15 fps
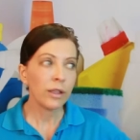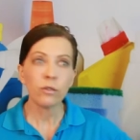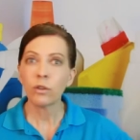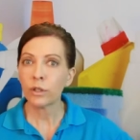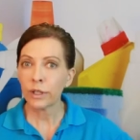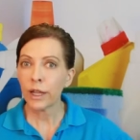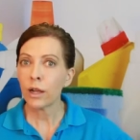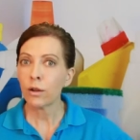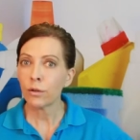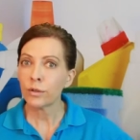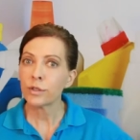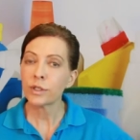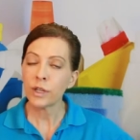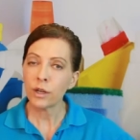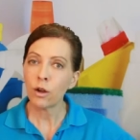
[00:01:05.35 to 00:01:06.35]
They looked out
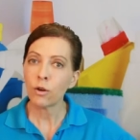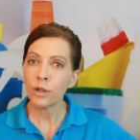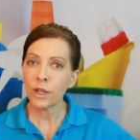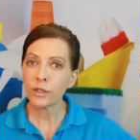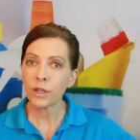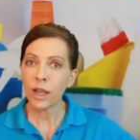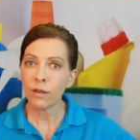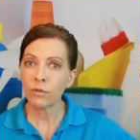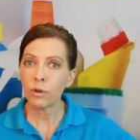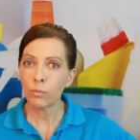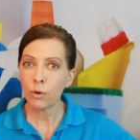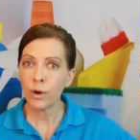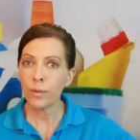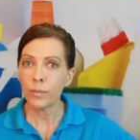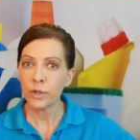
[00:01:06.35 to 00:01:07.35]
and said, oh yes, I have an
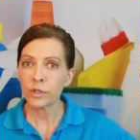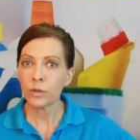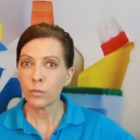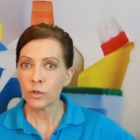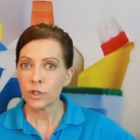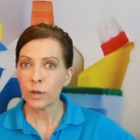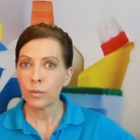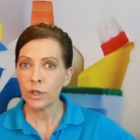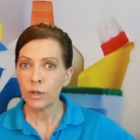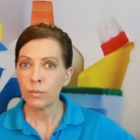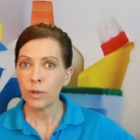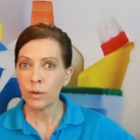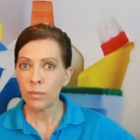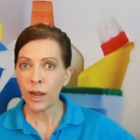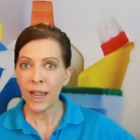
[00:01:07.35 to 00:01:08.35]
appointment. Someone's coming to
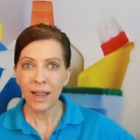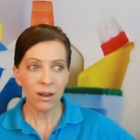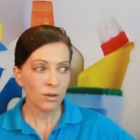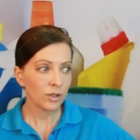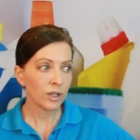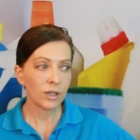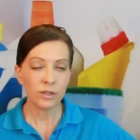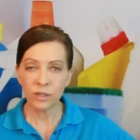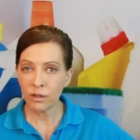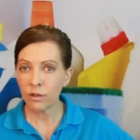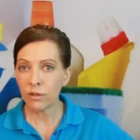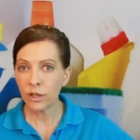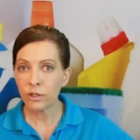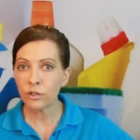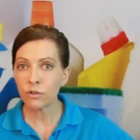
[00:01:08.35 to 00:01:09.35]
bid my house and I see
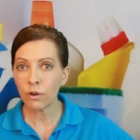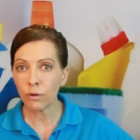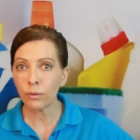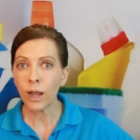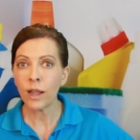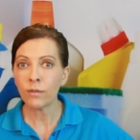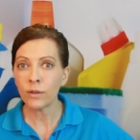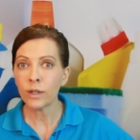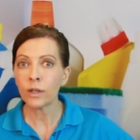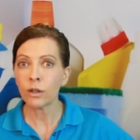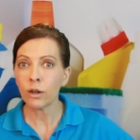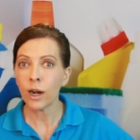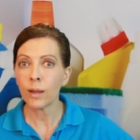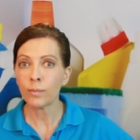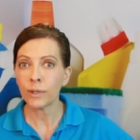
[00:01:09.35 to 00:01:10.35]
that they just arrived in a
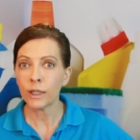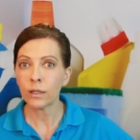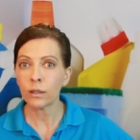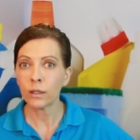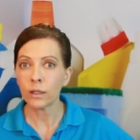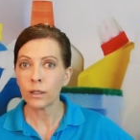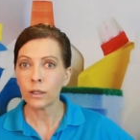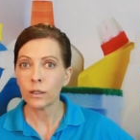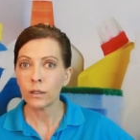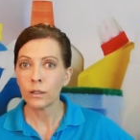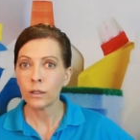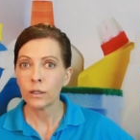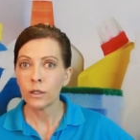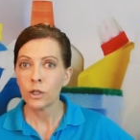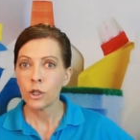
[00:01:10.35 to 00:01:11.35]
crappy car.
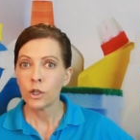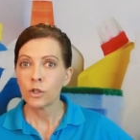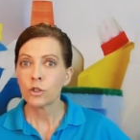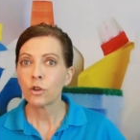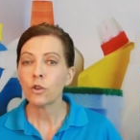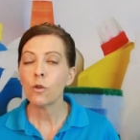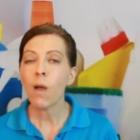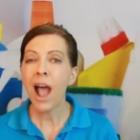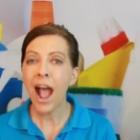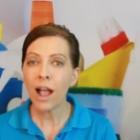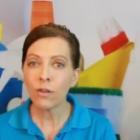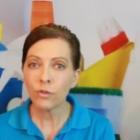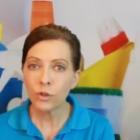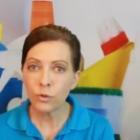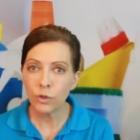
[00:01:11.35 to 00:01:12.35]
So you
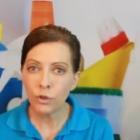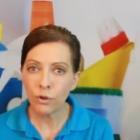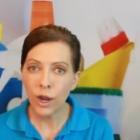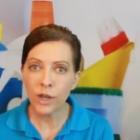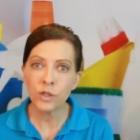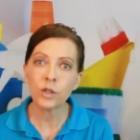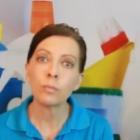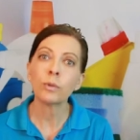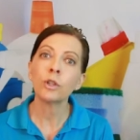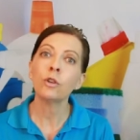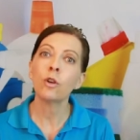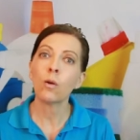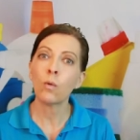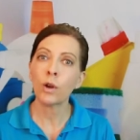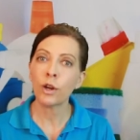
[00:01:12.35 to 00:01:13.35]
have to address it, but
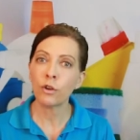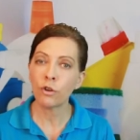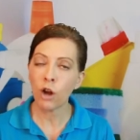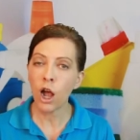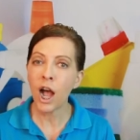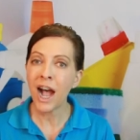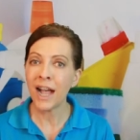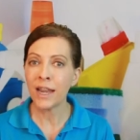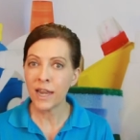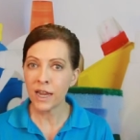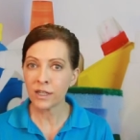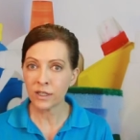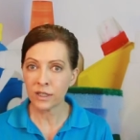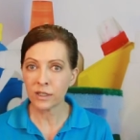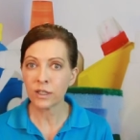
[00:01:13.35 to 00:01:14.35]
you don't want to draw
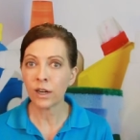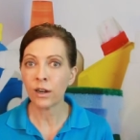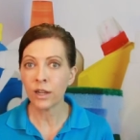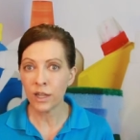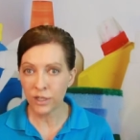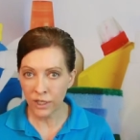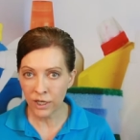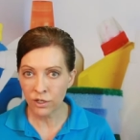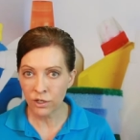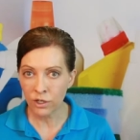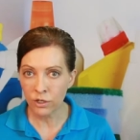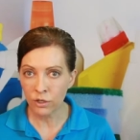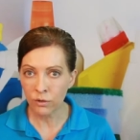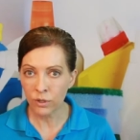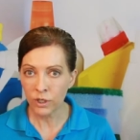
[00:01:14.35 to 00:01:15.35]
unnecessary
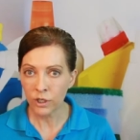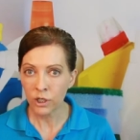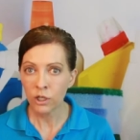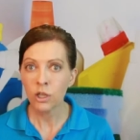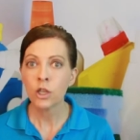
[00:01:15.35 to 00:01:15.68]
attention to it.